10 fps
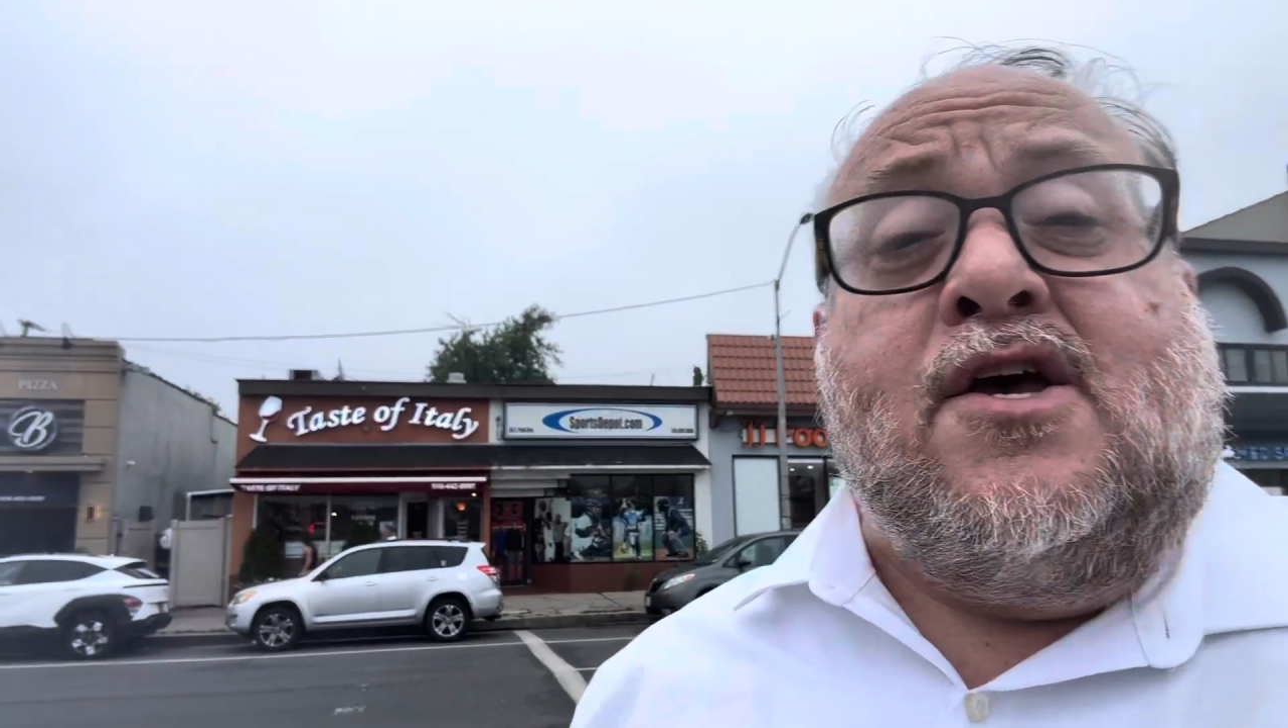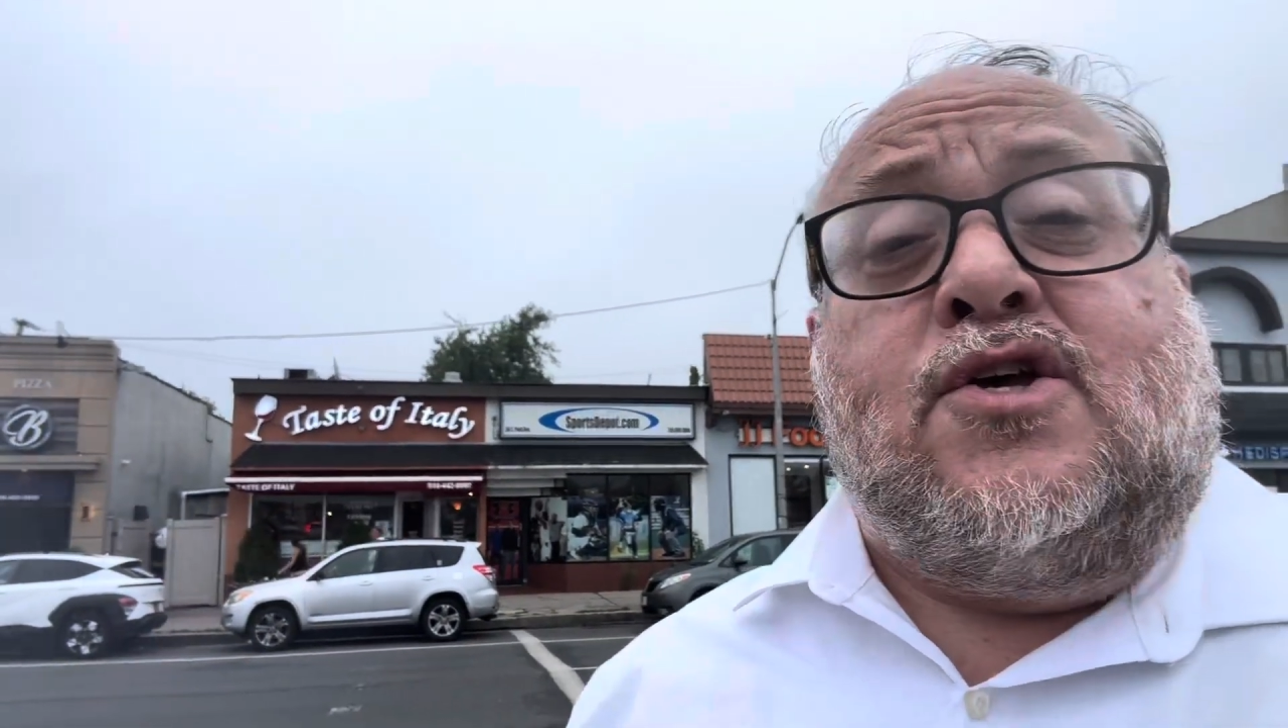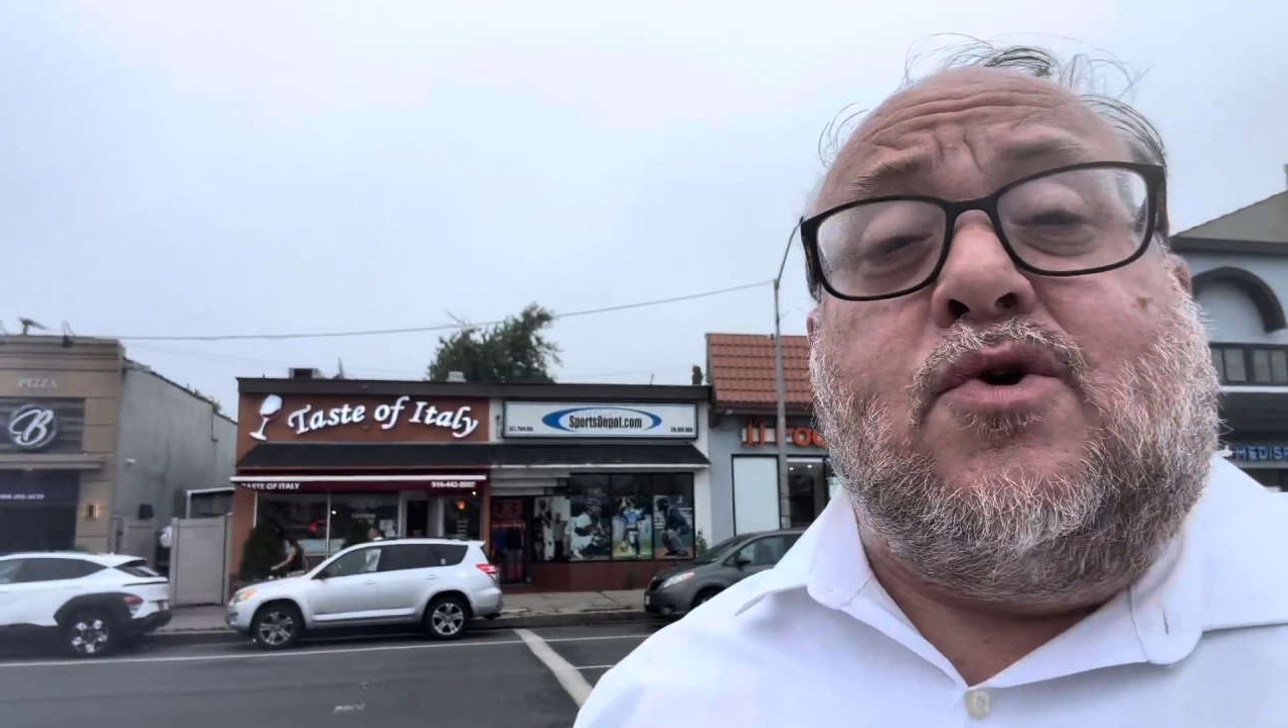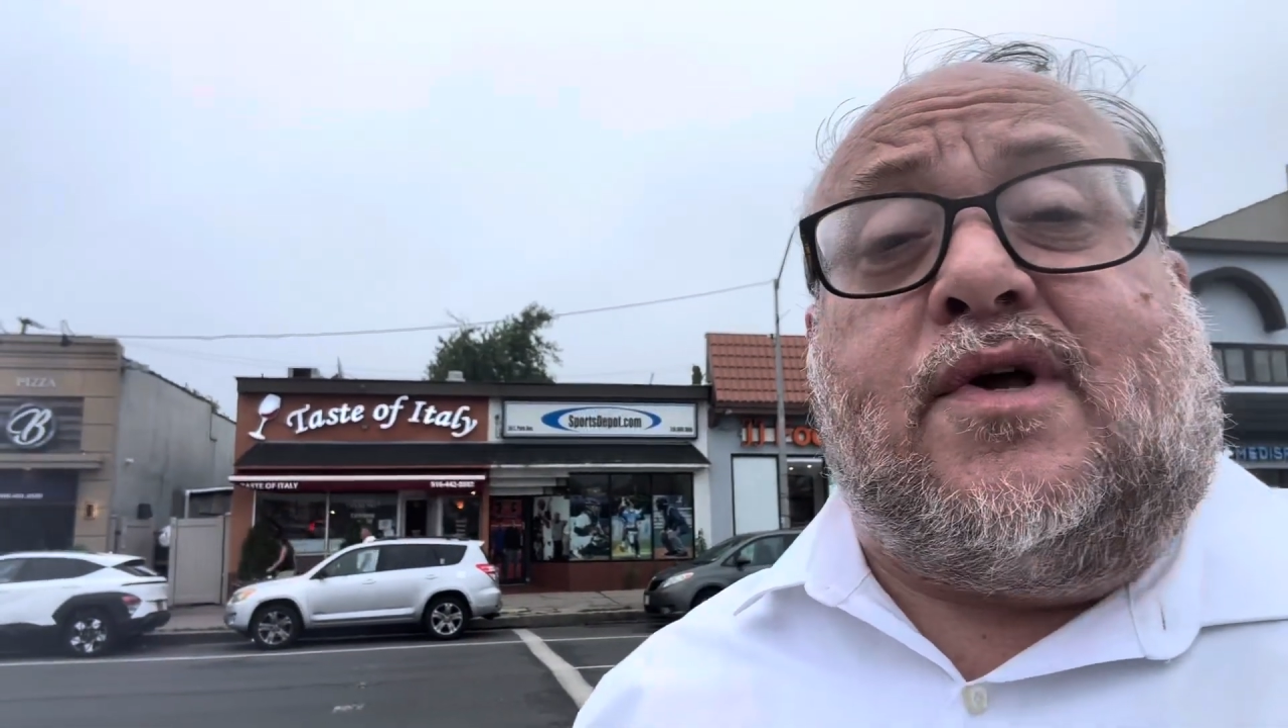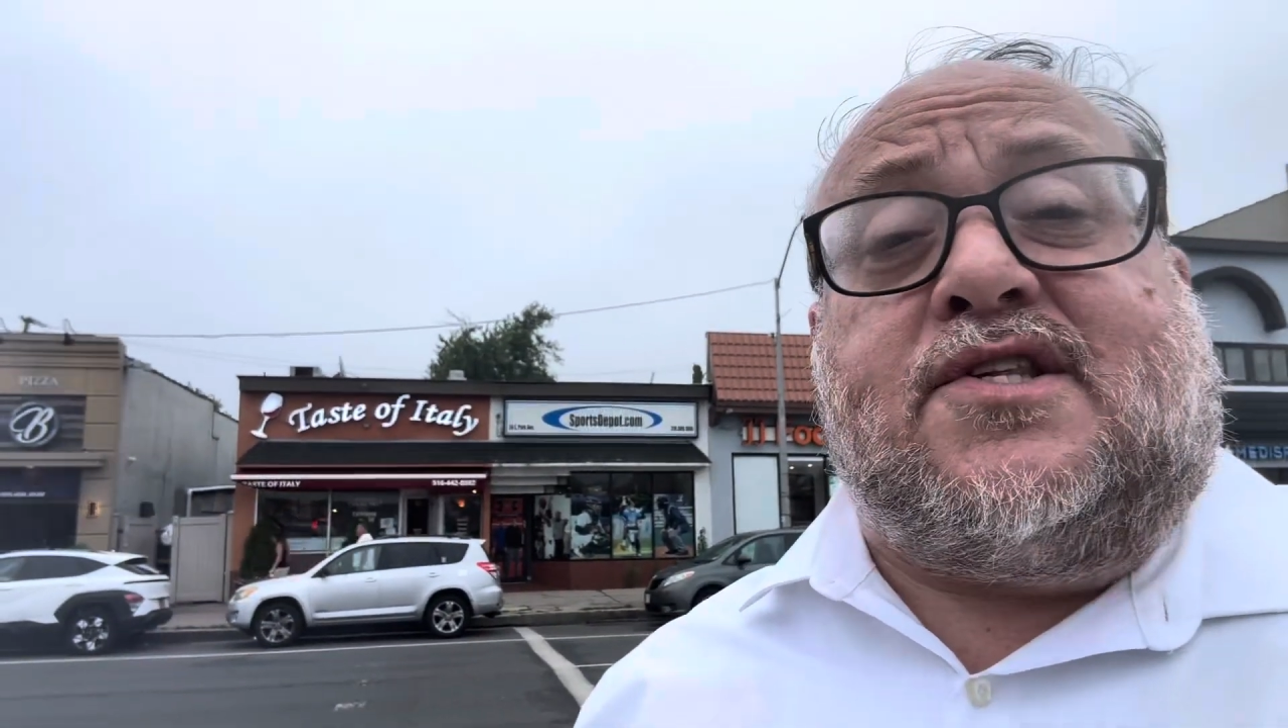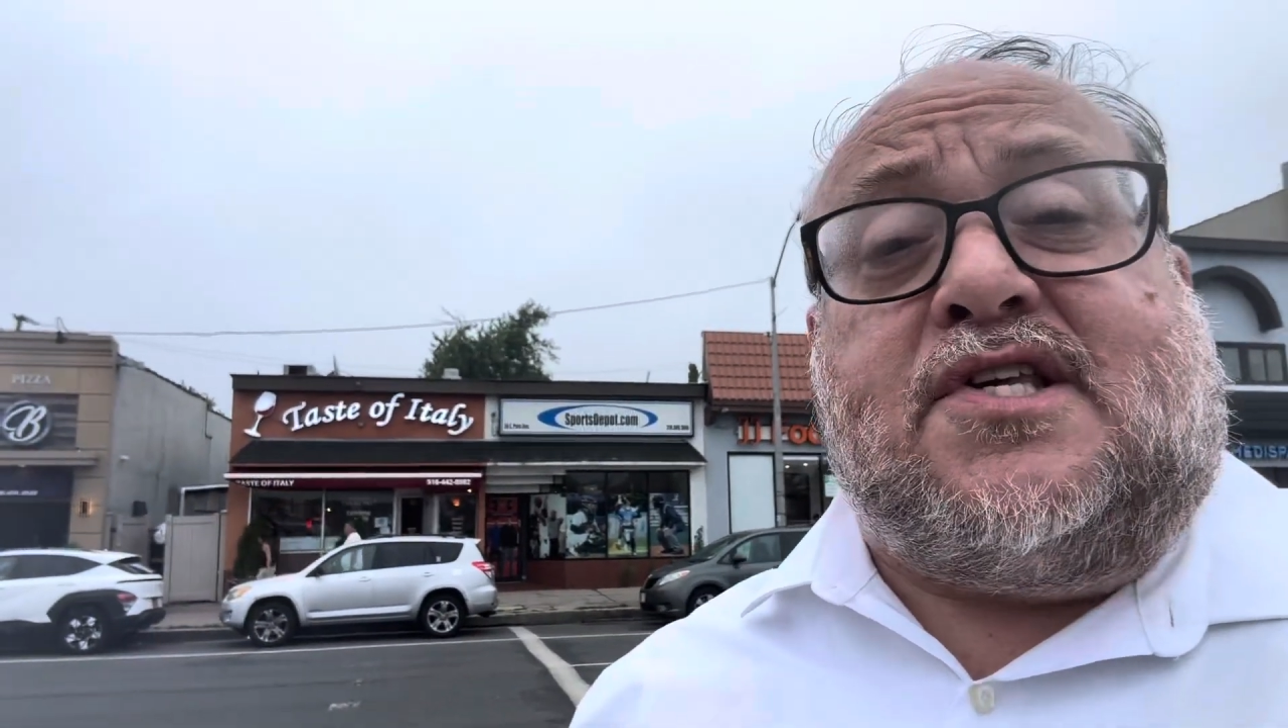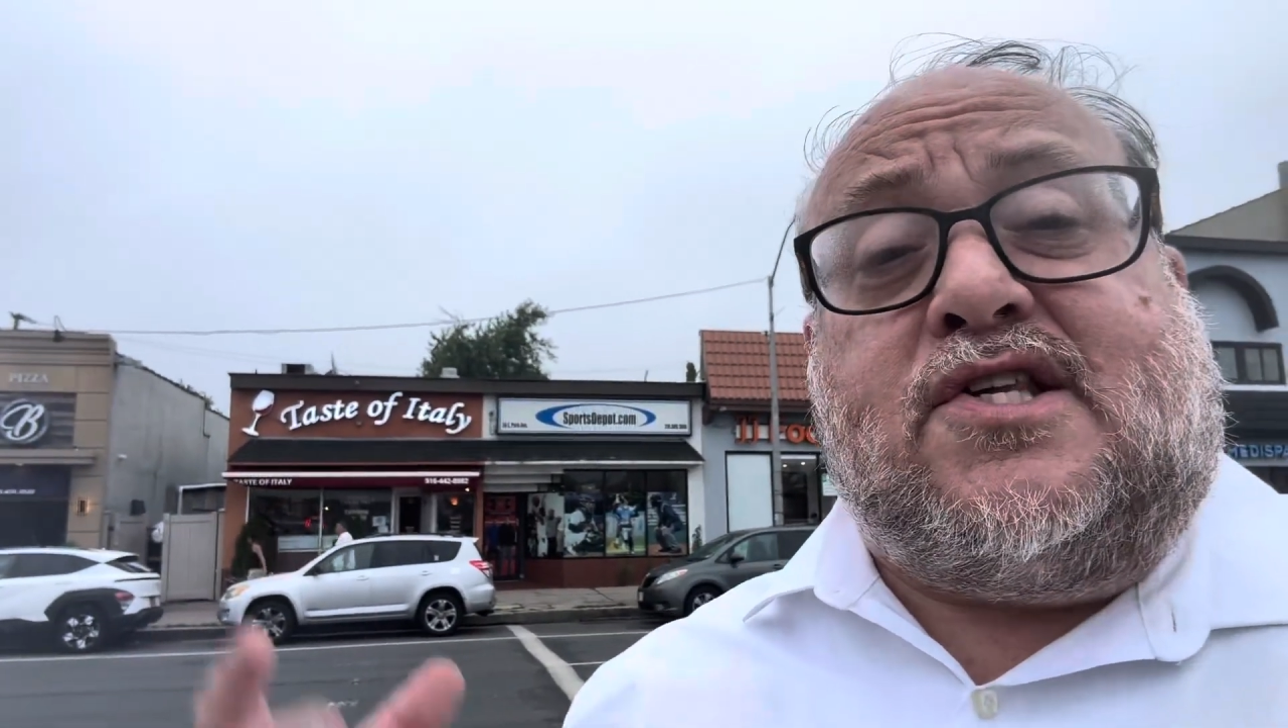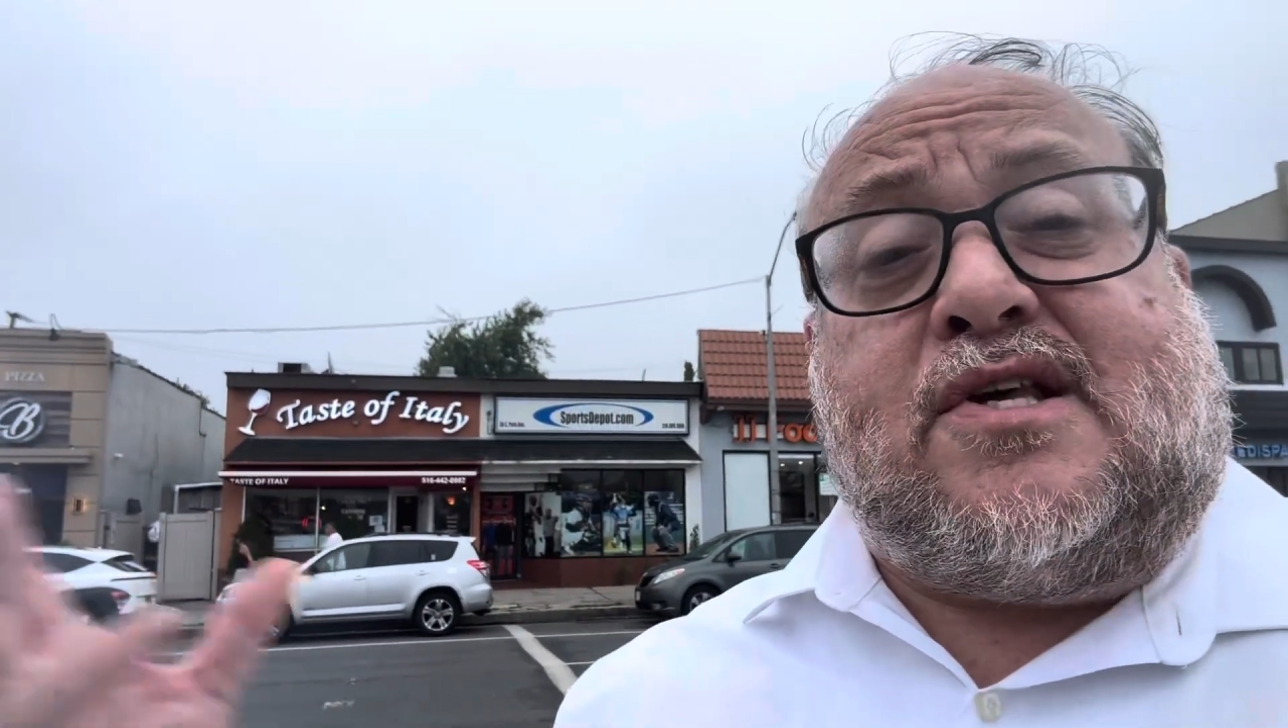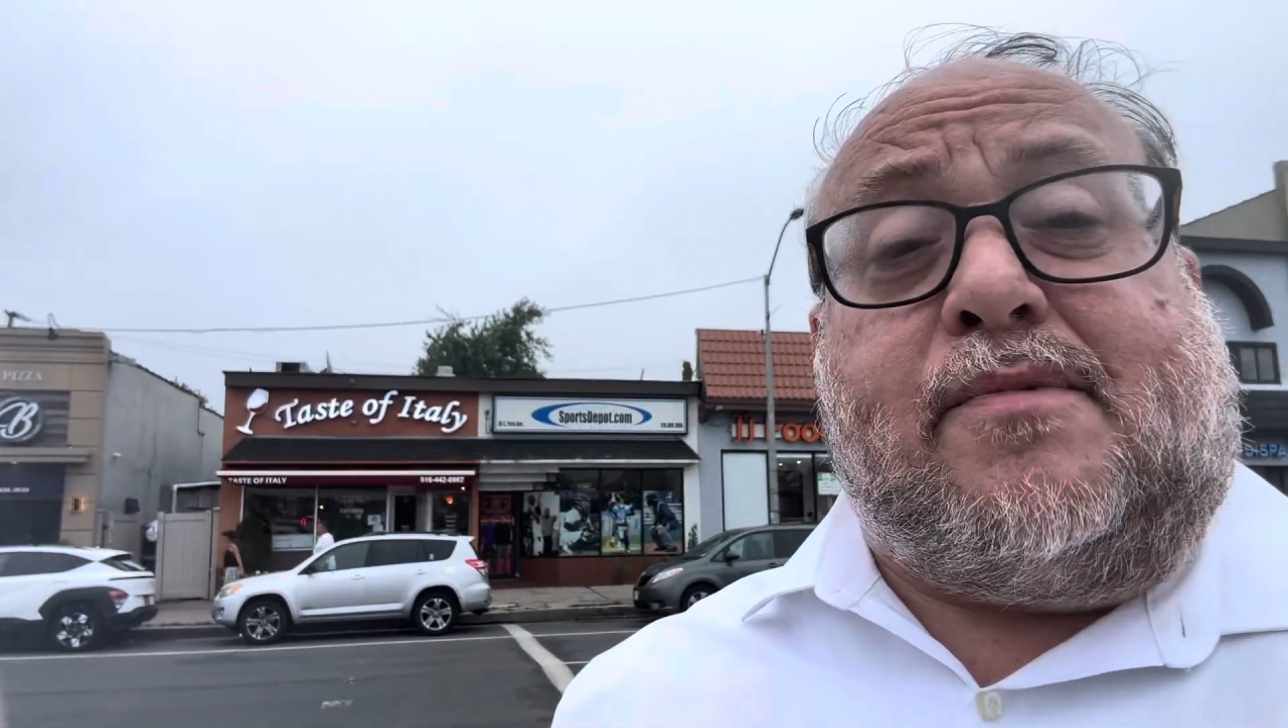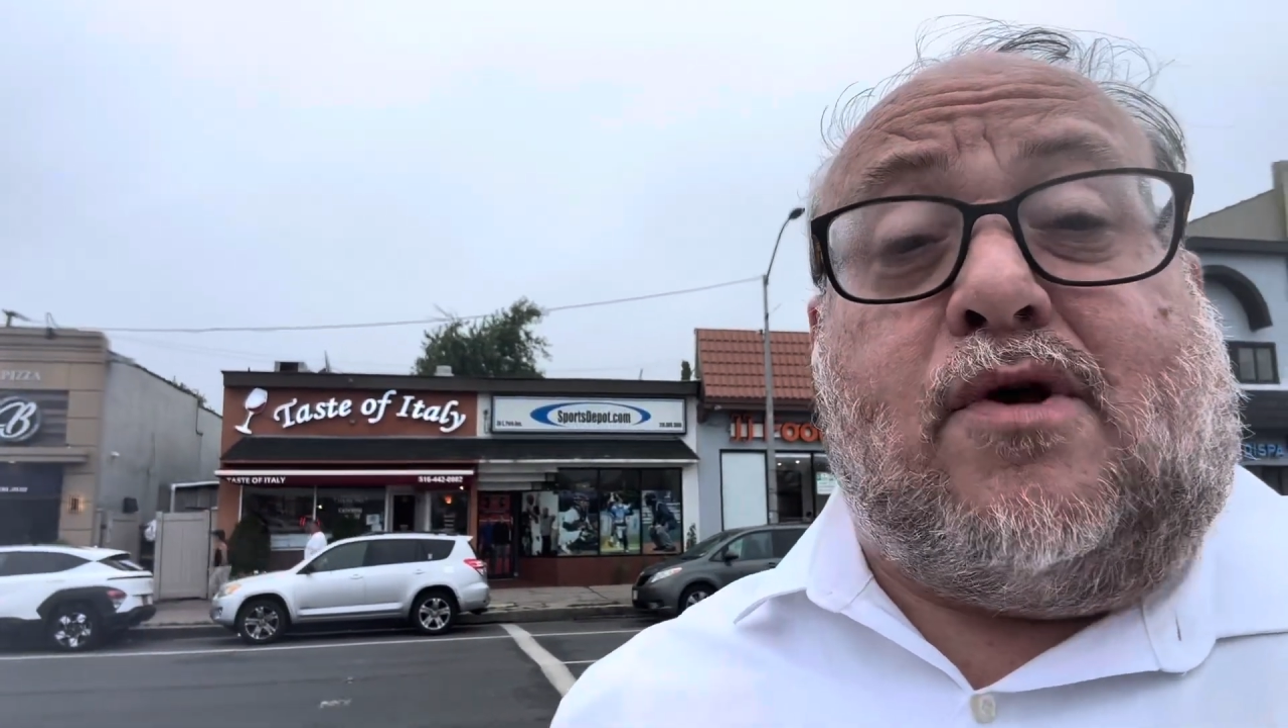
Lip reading: you can see some of